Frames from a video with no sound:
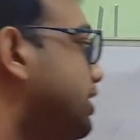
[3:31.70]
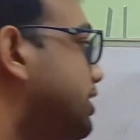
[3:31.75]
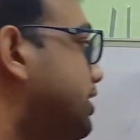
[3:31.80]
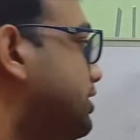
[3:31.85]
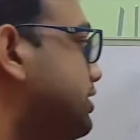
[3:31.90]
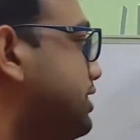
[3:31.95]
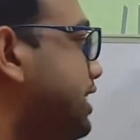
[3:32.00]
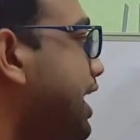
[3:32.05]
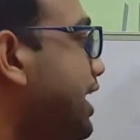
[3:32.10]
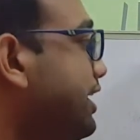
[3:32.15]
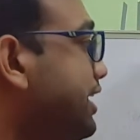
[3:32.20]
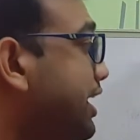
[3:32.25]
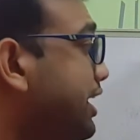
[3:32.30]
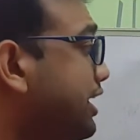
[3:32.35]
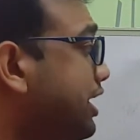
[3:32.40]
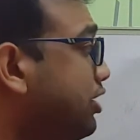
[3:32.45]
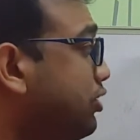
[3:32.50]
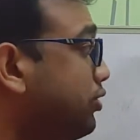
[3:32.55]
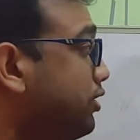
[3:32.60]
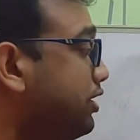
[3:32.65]
That
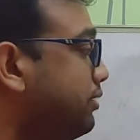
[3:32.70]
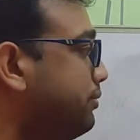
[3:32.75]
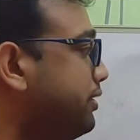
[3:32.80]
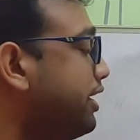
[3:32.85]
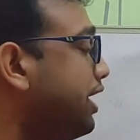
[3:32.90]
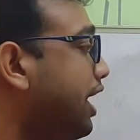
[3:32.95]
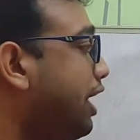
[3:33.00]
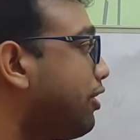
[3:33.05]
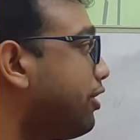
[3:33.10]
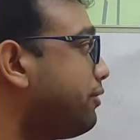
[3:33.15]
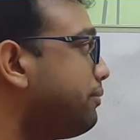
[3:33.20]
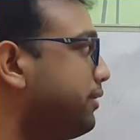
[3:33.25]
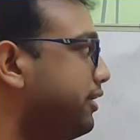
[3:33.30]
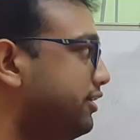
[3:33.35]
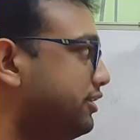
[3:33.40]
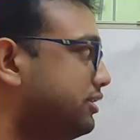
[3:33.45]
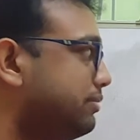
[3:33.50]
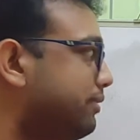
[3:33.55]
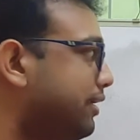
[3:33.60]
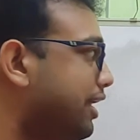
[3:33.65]
angle will be our
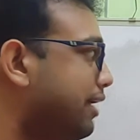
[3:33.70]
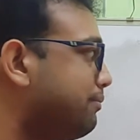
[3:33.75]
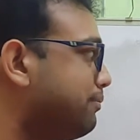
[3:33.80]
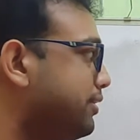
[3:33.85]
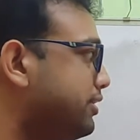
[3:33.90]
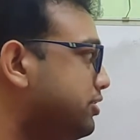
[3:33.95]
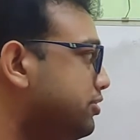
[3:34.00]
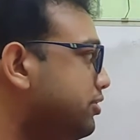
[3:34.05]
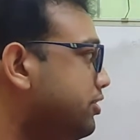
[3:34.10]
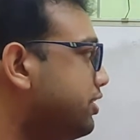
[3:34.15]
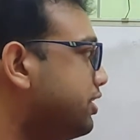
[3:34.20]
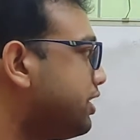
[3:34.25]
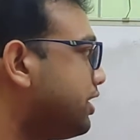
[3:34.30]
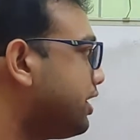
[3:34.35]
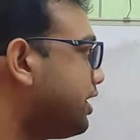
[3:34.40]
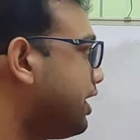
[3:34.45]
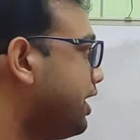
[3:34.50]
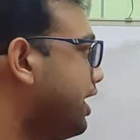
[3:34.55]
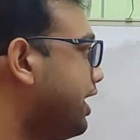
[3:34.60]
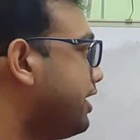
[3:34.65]
principal amplitude,
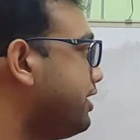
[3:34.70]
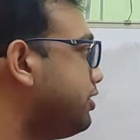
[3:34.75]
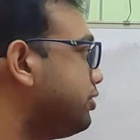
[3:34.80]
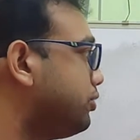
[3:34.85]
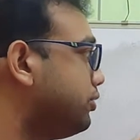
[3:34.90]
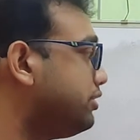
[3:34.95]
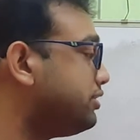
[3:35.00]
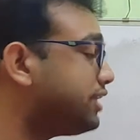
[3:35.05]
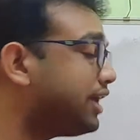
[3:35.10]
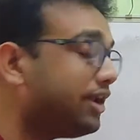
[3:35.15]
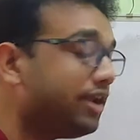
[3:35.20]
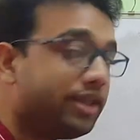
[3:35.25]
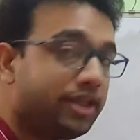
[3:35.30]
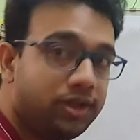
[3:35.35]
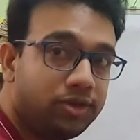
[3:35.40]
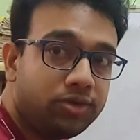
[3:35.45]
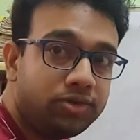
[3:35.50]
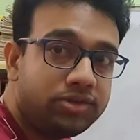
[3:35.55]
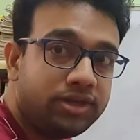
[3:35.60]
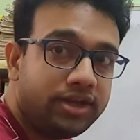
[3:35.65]
and we shall
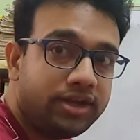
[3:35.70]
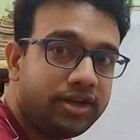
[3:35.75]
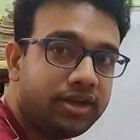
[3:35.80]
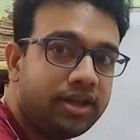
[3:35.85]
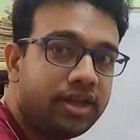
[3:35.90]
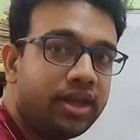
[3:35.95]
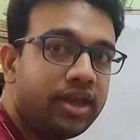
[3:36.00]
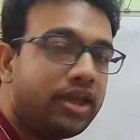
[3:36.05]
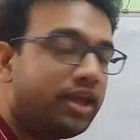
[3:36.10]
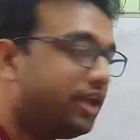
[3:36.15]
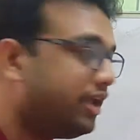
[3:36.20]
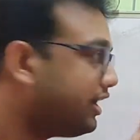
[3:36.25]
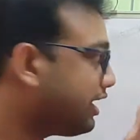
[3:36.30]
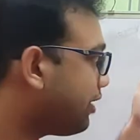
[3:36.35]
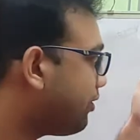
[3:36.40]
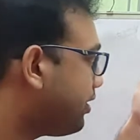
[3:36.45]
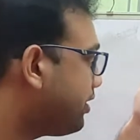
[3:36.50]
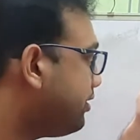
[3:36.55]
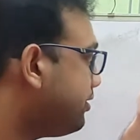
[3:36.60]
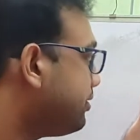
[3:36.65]
use it in
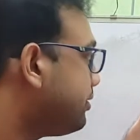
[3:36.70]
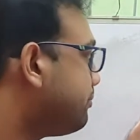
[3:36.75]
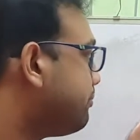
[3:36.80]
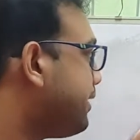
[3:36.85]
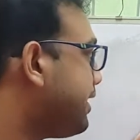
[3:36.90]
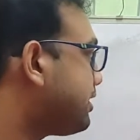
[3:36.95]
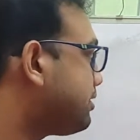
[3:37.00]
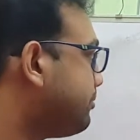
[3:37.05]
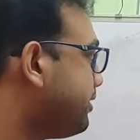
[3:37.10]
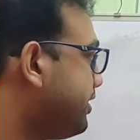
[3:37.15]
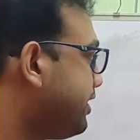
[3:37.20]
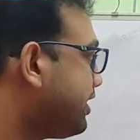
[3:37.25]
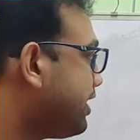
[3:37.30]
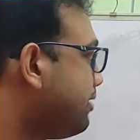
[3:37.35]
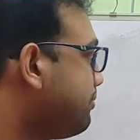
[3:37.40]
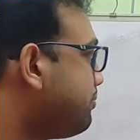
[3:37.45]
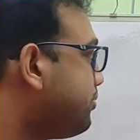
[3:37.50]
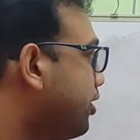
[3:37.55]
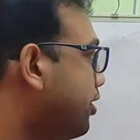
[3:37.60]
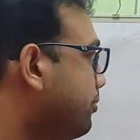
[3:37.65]
our mathematical
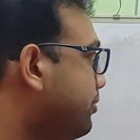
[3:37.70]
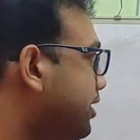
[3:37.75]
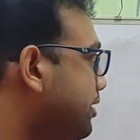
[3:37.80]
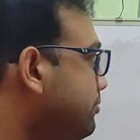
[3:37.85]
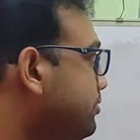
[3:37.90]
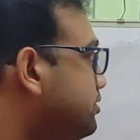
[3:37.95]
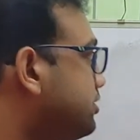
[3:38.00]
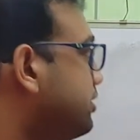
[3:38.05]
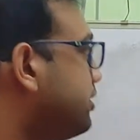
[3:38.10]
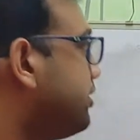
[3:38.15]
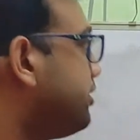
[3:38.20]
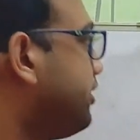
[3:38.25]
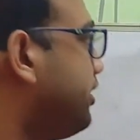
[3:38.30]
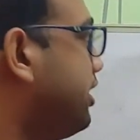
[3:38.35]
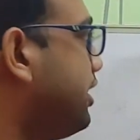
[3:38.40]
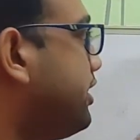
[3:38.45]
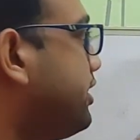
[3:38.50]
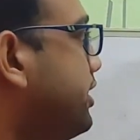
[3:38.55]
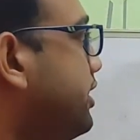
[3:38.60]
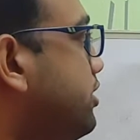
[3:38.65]
problems
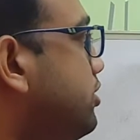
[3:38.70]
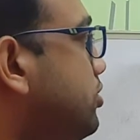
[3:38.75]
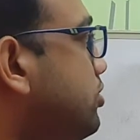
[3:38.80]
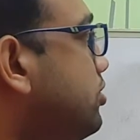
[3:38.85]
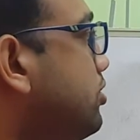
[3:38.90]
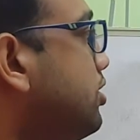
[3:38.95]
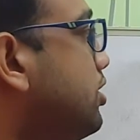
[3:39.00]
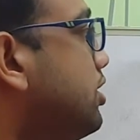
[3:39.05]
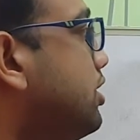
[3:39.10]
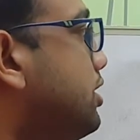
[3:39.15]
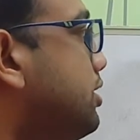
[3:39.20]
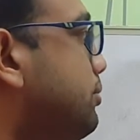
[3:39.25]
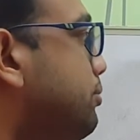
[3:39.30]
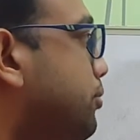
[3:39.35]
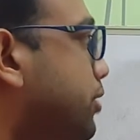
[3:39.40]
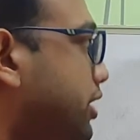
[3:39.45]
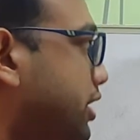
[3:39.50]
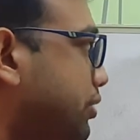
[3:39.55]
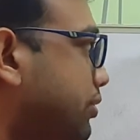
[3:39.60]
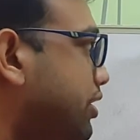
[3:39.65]
related to
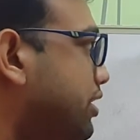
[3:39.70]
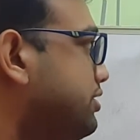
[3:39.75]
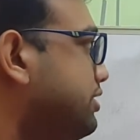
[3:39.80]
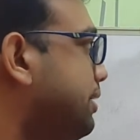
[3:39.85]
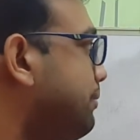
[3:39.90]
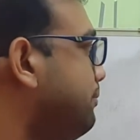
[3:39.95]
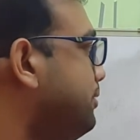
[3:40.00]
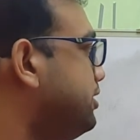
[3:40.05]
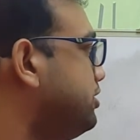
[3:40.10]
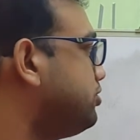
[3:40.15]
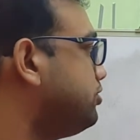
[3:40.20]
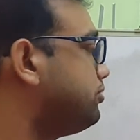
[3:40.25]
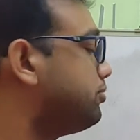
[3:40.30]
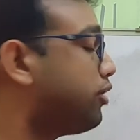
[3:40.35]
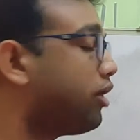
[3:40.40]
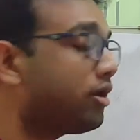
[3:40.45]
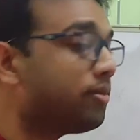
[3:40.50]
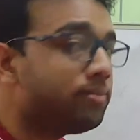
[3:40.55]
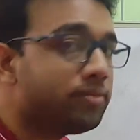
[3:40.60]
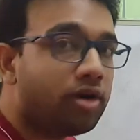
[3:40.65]
modulus amplitude
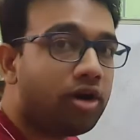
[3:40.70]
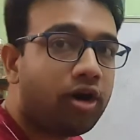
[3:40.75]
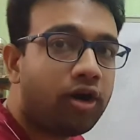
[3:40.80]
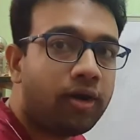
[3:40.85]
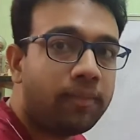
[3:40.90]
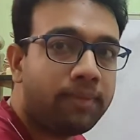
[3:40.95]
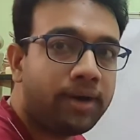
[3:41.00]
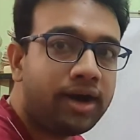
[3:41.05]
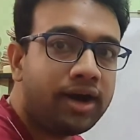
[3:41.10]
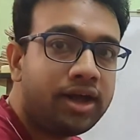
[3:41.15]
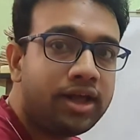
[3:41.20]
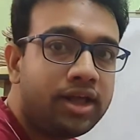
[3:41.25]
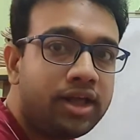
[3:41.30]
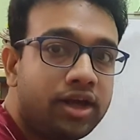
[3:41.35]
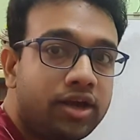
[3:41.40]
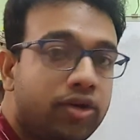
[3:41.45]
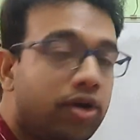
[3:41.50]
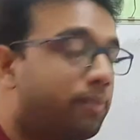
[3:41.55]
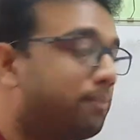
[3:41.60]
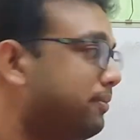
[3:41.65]
form of a
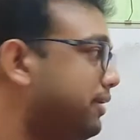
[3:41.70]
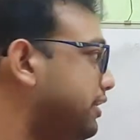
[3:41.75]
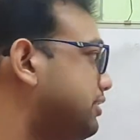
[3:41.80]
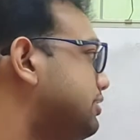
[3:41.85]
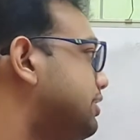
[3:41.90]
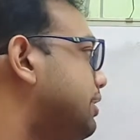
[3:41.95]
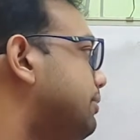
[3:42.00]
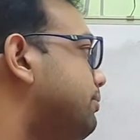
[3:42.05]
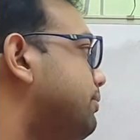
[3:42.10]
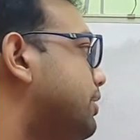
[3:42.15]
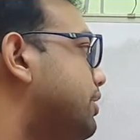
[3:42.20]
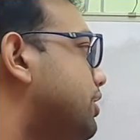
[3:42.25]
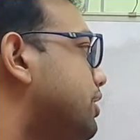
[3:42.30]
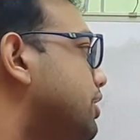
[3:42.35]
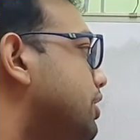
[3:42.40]
complex number.